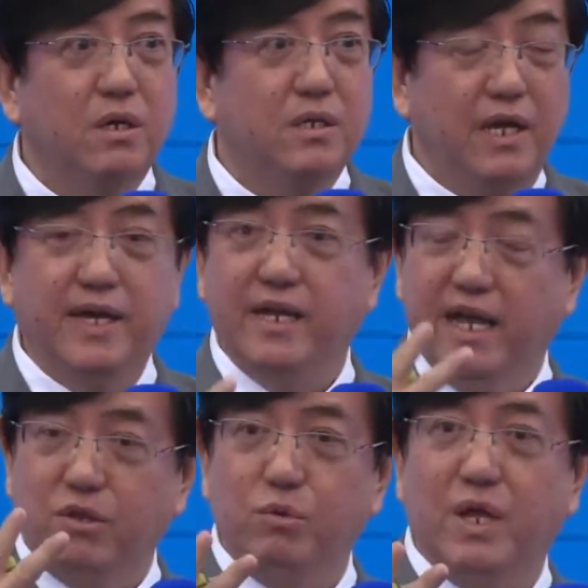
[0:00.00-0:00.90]
Then you can
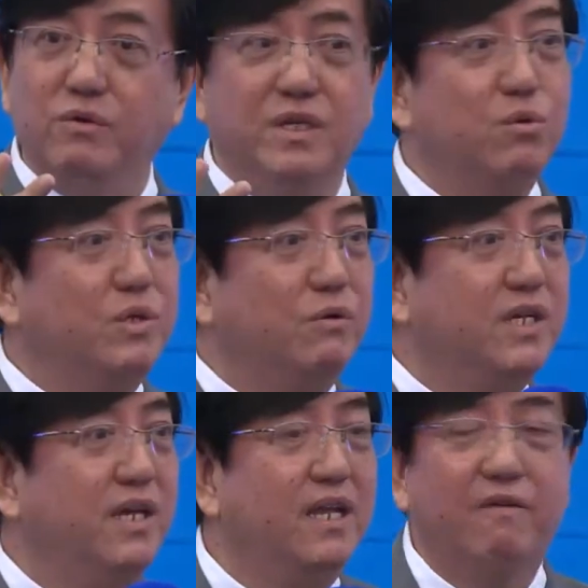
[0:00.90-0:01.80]
get 2,000.
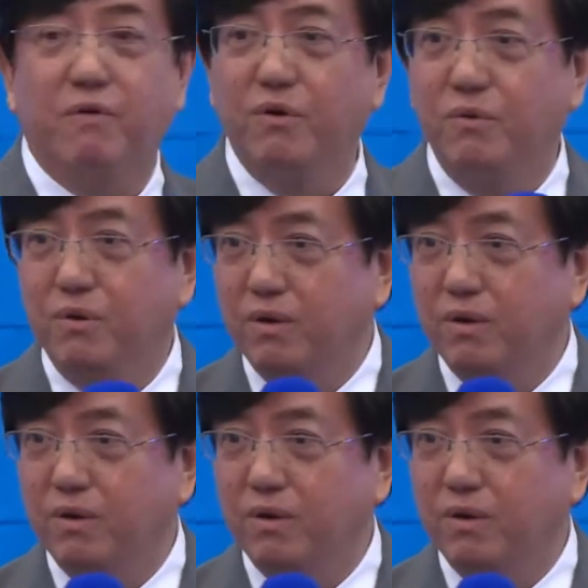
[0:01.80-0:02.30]
2,000 enough for you?